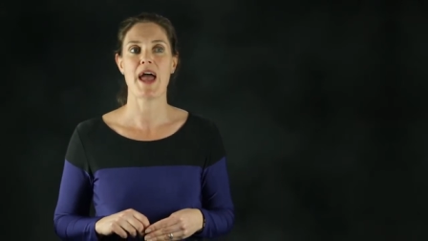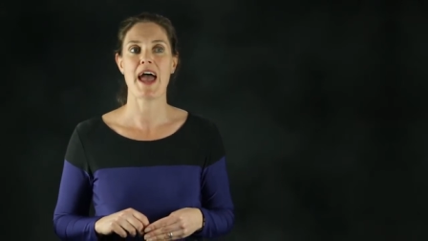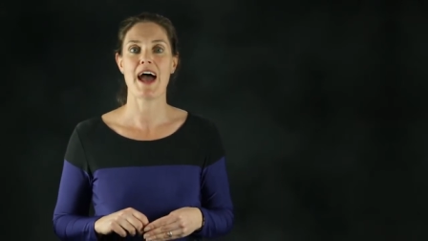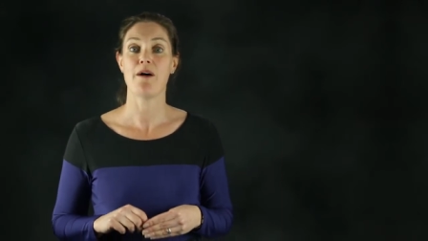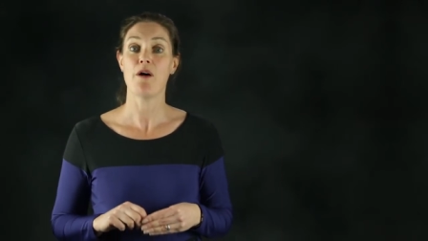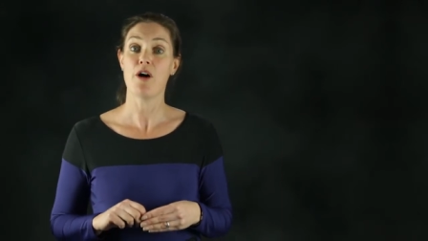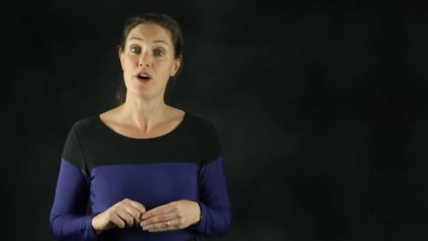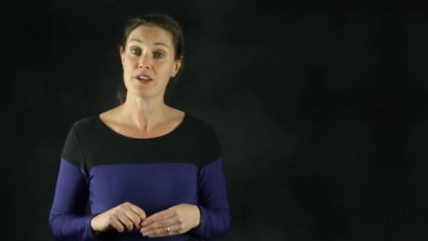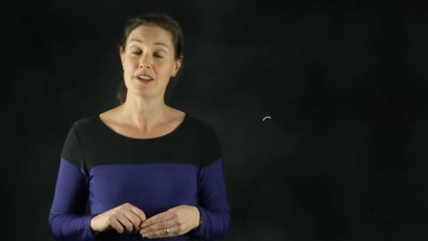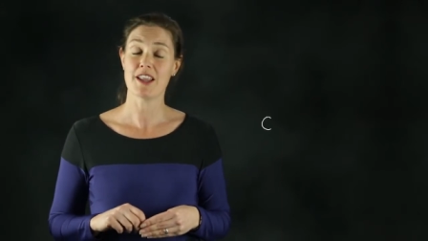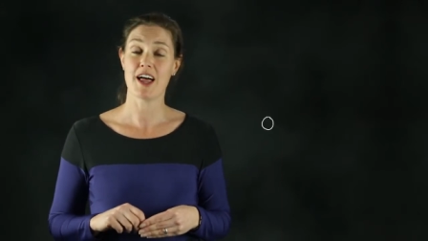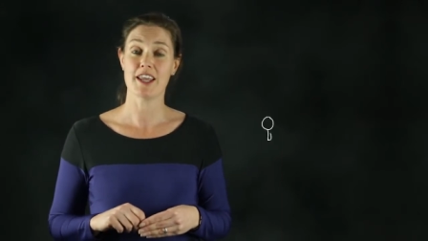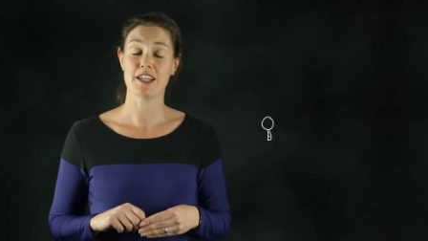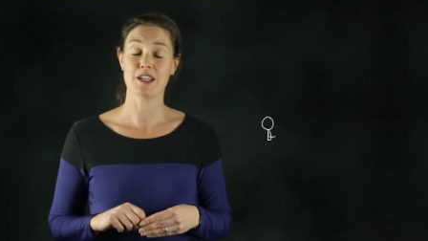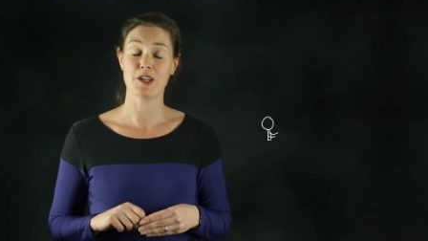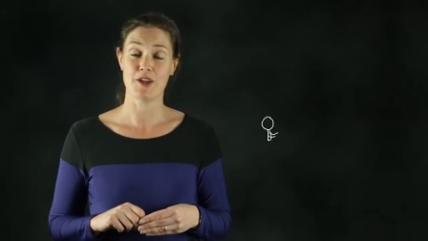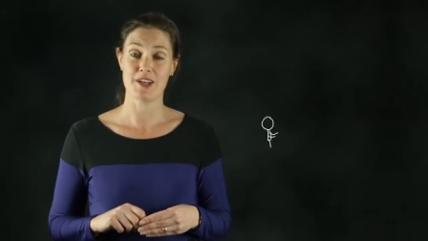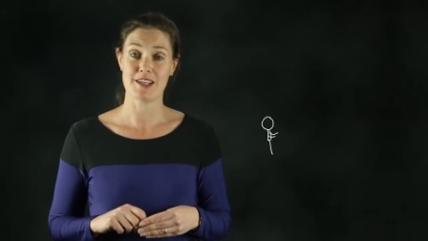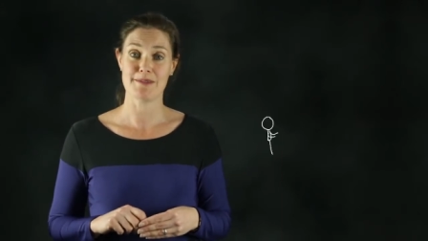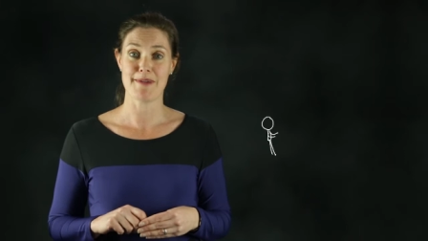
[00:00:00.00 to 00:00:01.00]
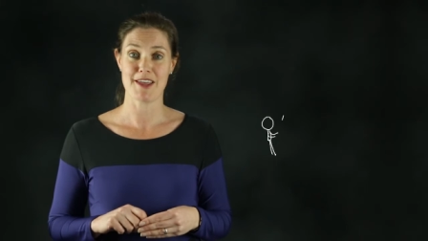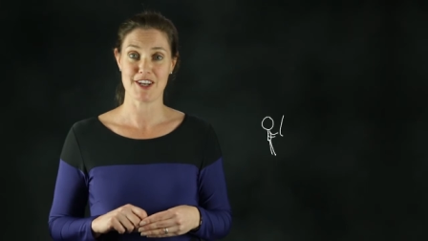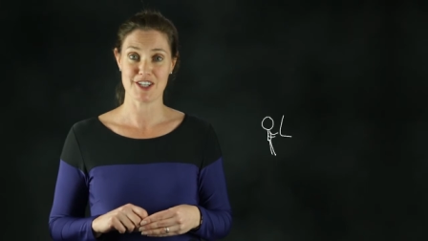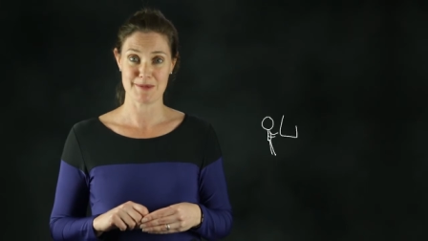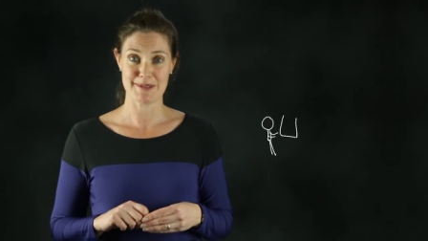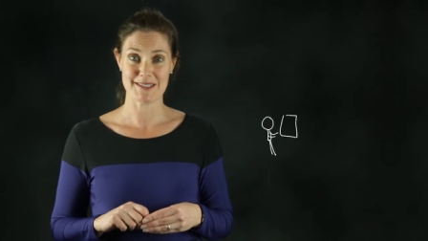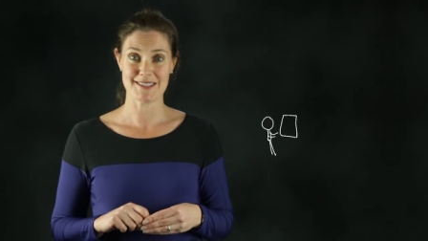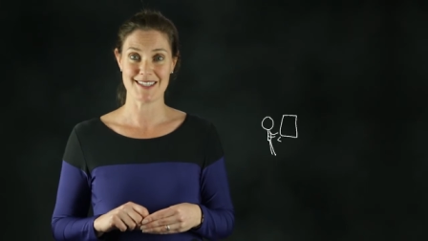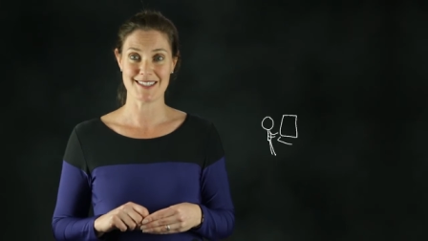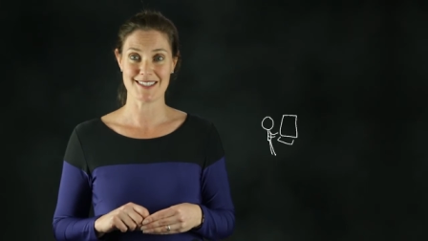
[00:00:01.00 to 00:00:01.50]
our online learning
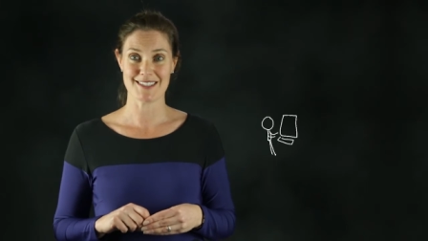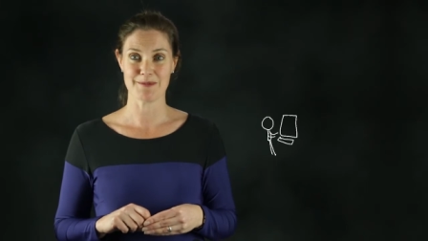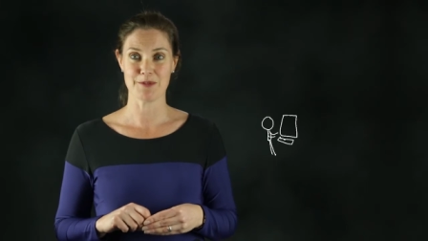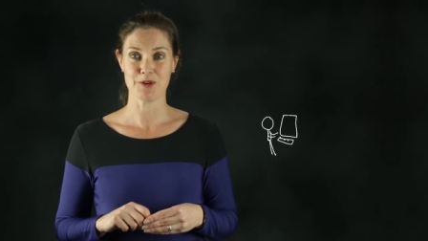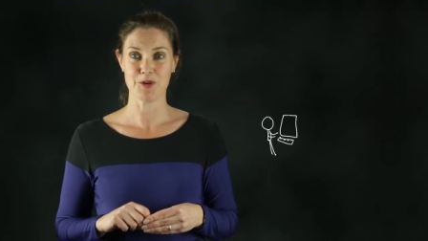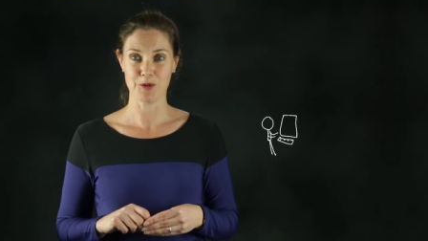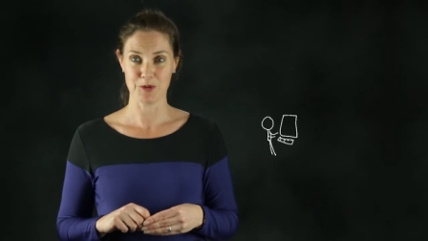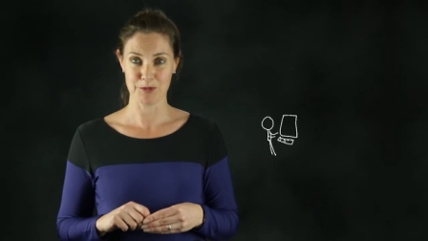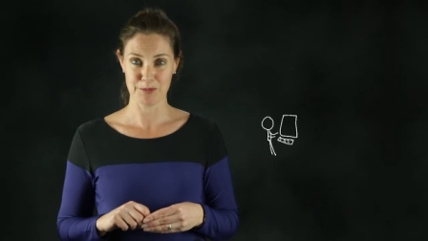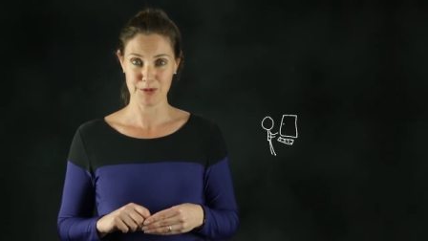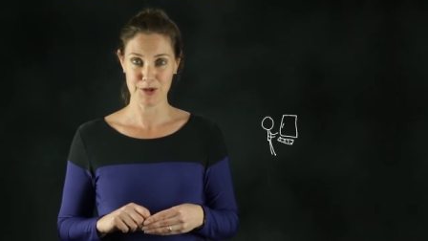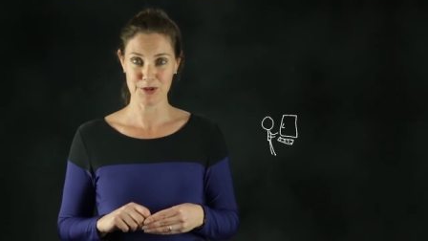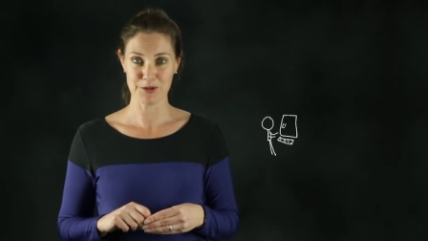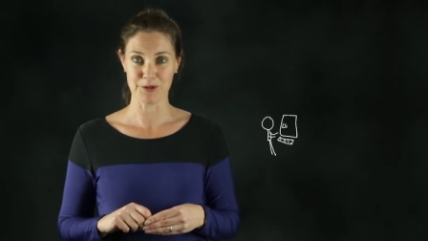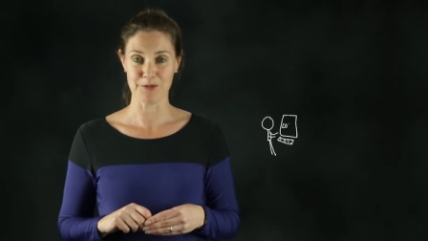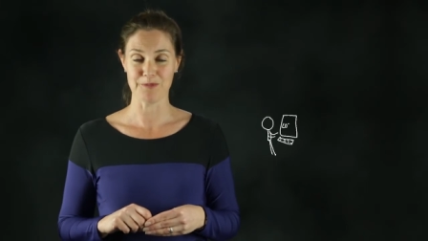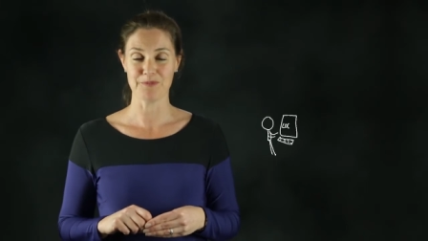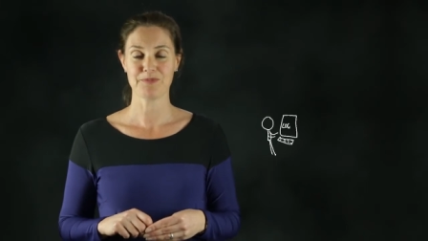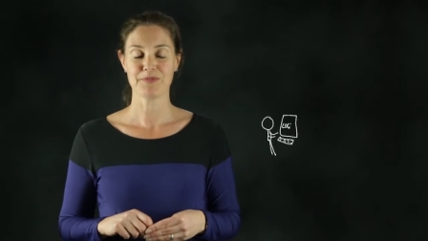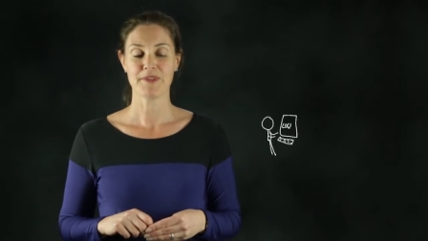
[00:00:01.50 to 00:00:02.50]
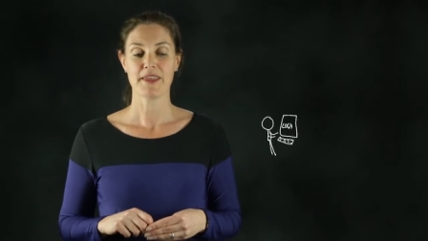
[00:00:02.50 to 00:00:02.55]
management system called Moodle.